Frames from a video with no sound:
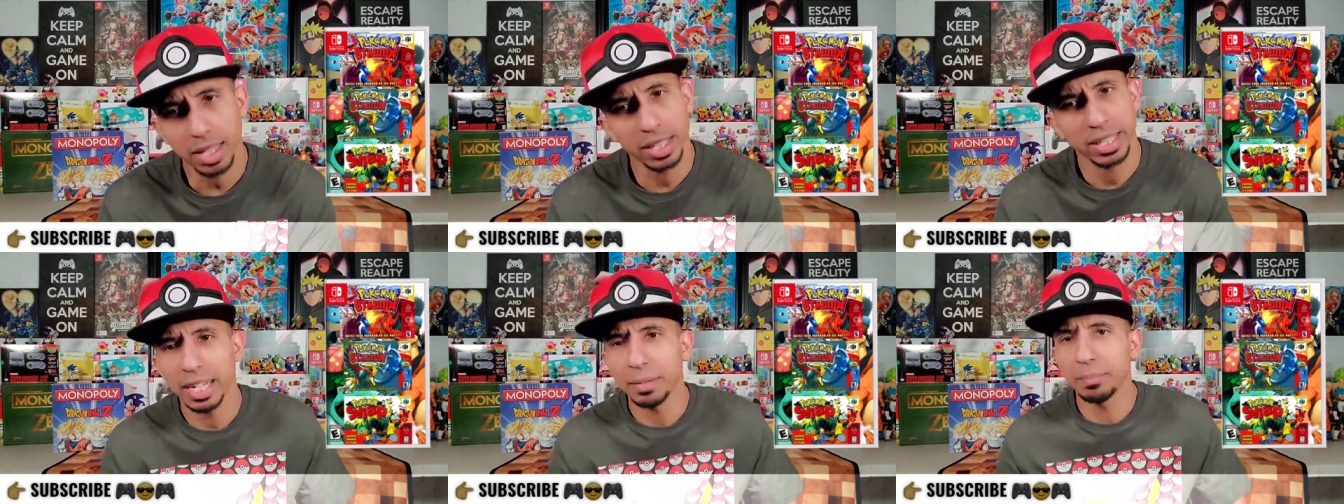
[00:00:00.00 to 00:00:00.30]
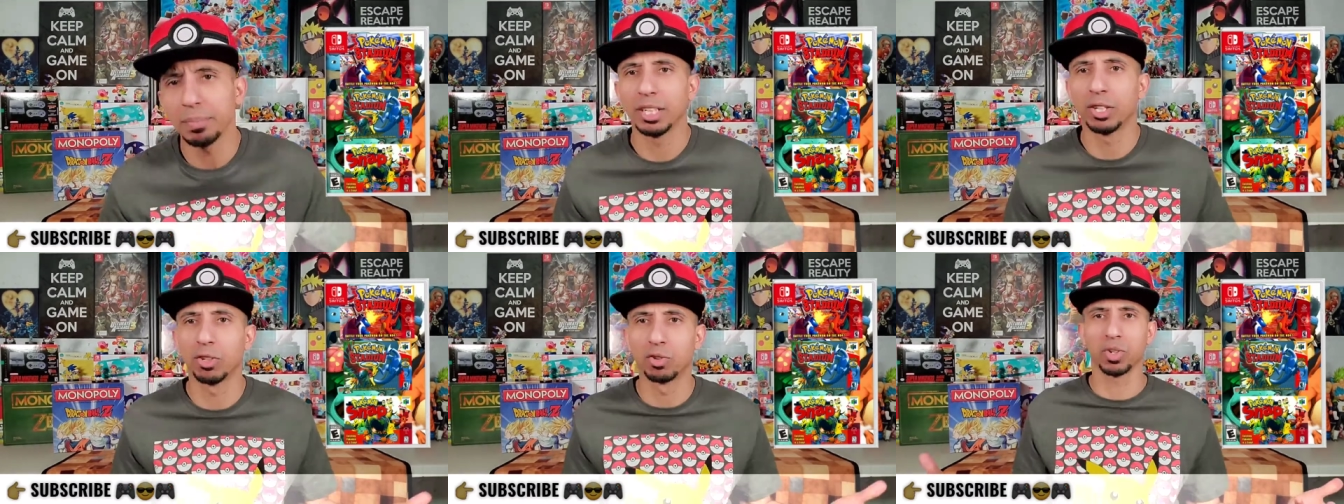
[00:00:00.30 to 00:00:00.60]
That'd
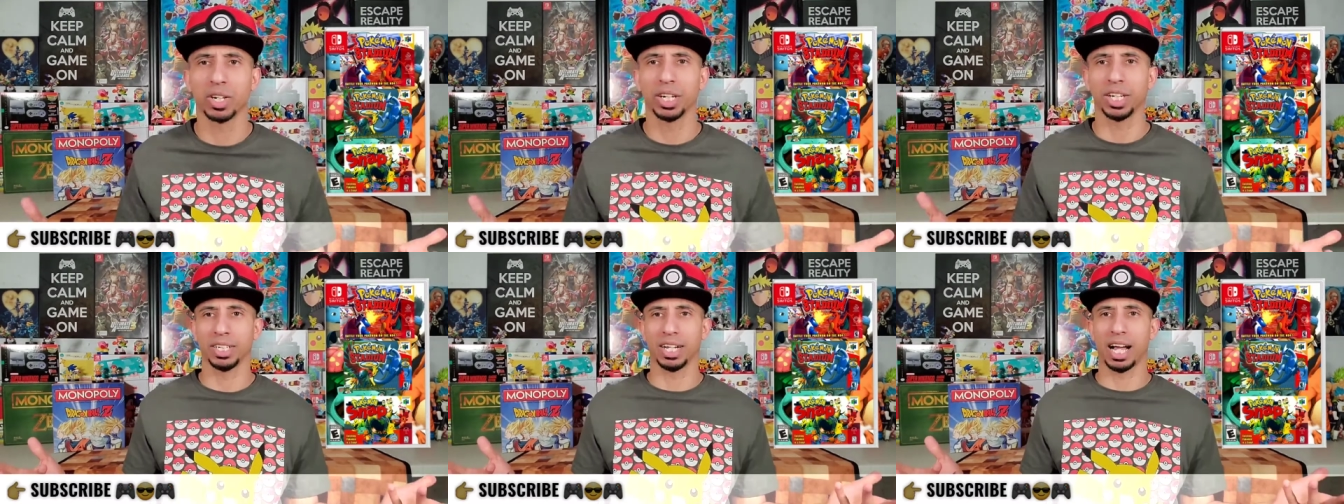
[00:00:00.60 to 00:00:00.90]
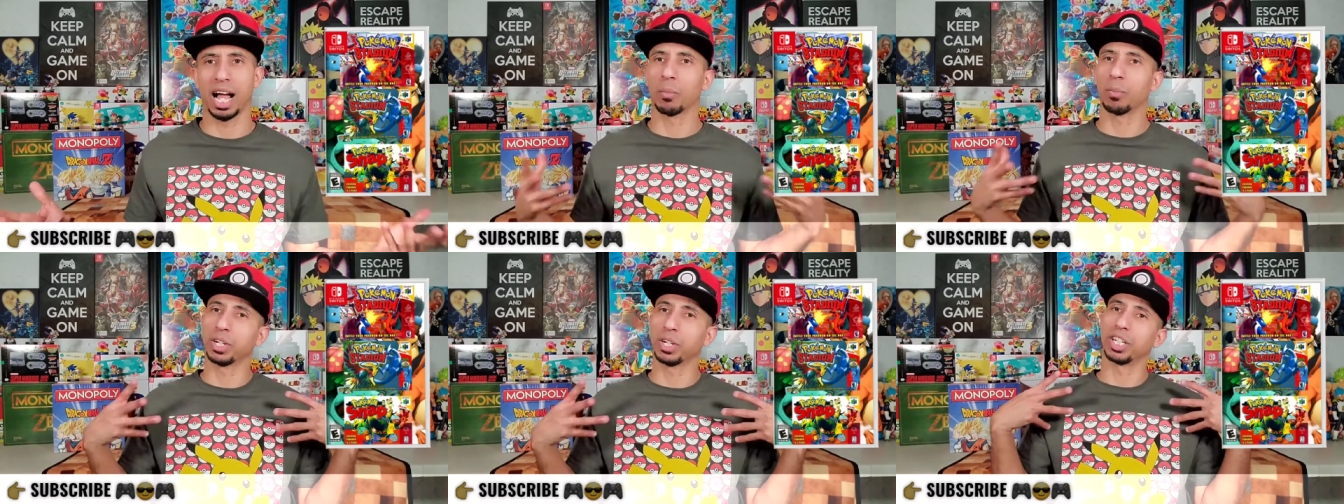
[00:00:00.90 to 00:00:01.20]
be great.
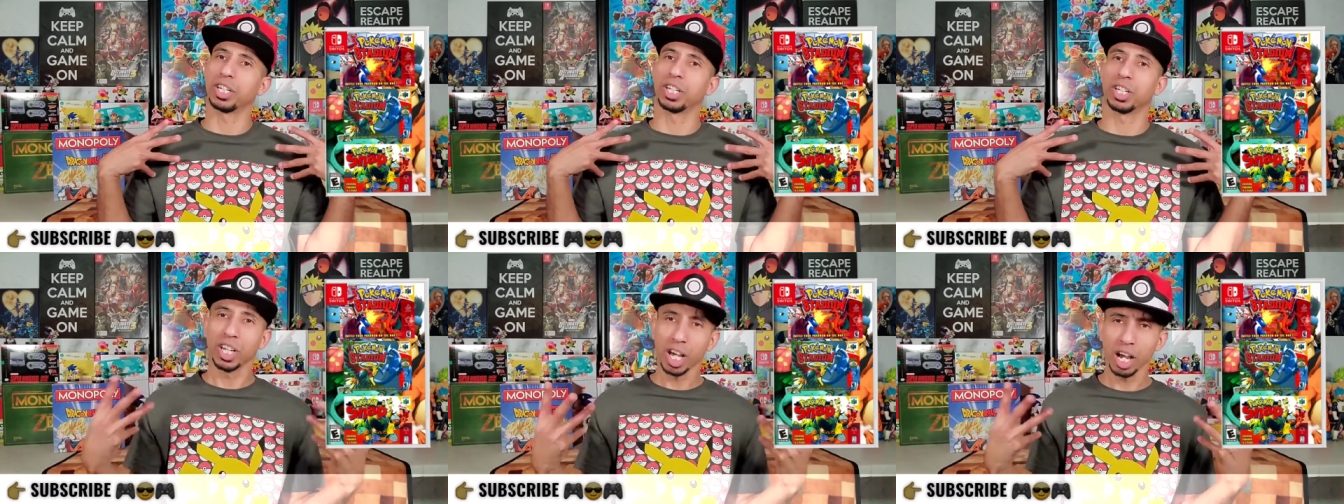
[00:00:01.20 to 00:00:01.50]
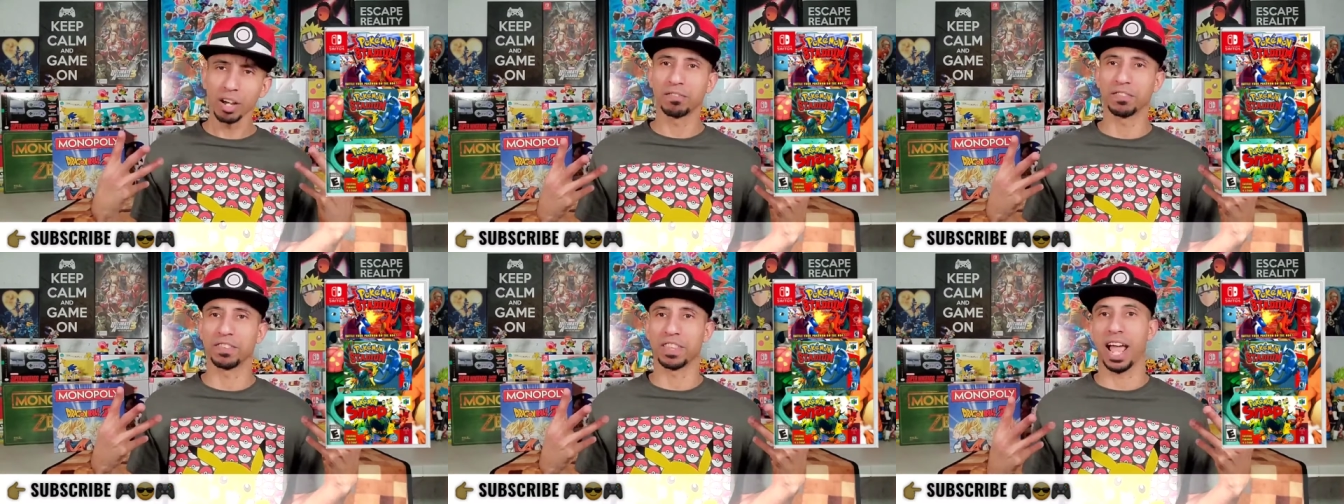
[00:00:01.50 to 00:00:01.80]
I would
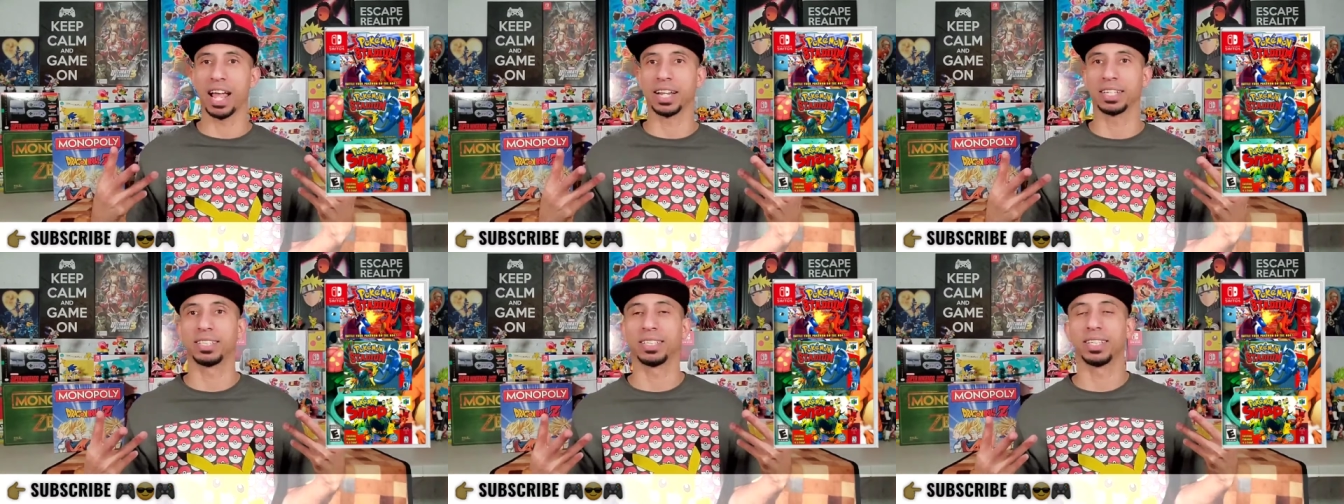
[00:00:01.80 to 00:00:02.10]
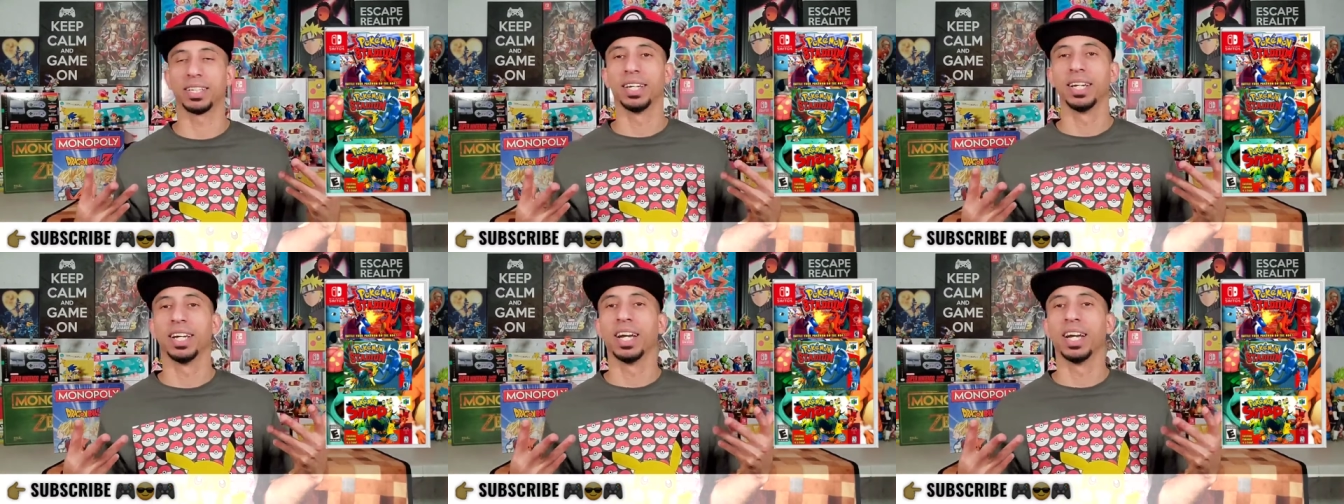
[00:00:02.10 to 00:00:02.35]
love that.